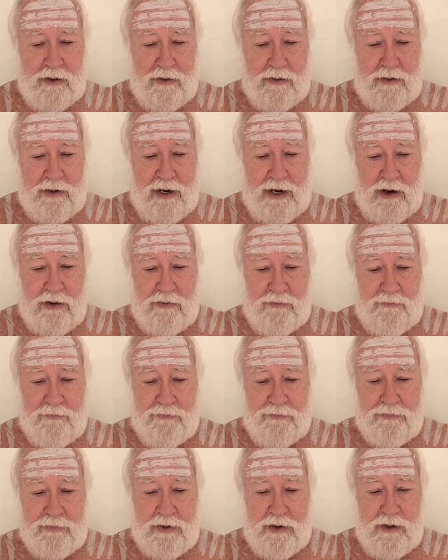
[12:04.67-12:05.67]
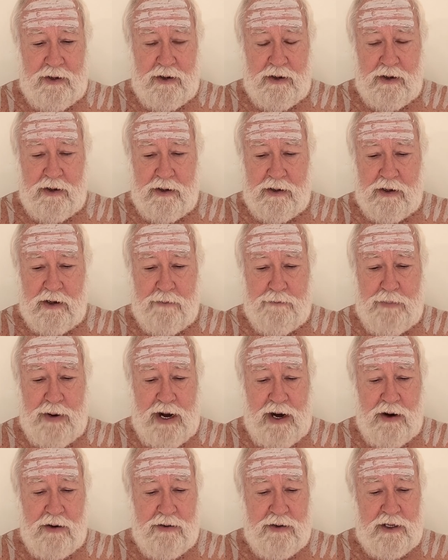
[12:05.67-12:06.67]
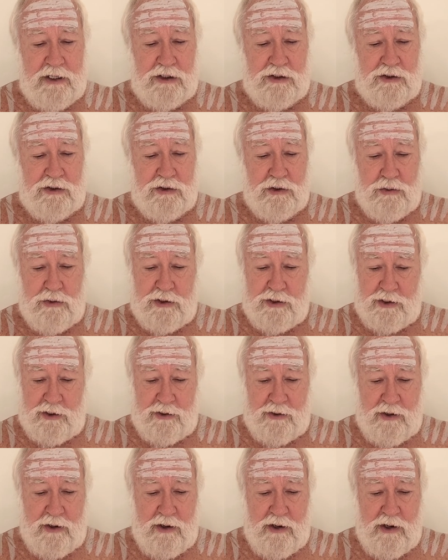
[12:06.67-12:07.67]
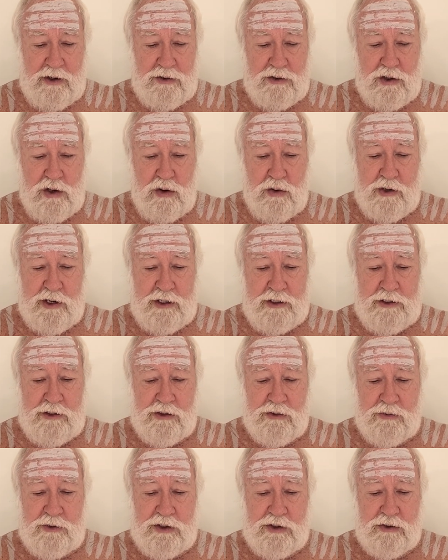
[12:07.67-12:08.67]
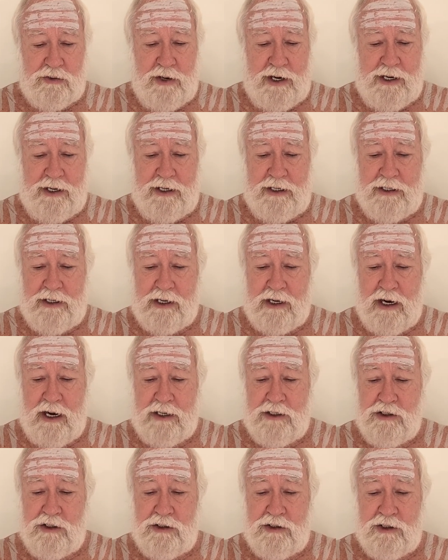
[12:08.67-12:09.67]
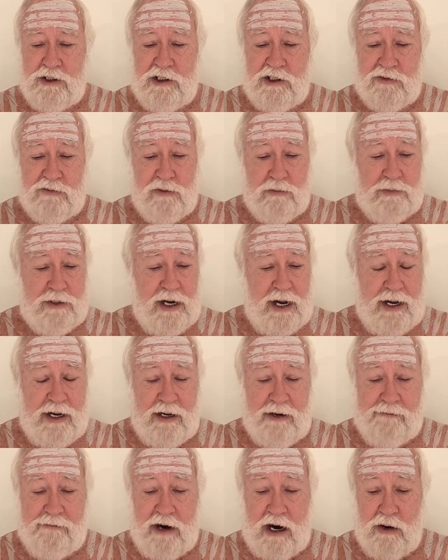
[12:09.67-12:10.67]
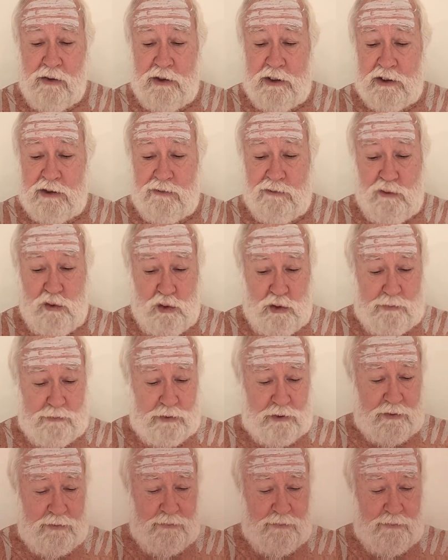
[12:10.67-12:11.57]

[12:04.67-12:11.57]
Now, compare this sutta. Yoga is restraining the consciousness from taking various forms.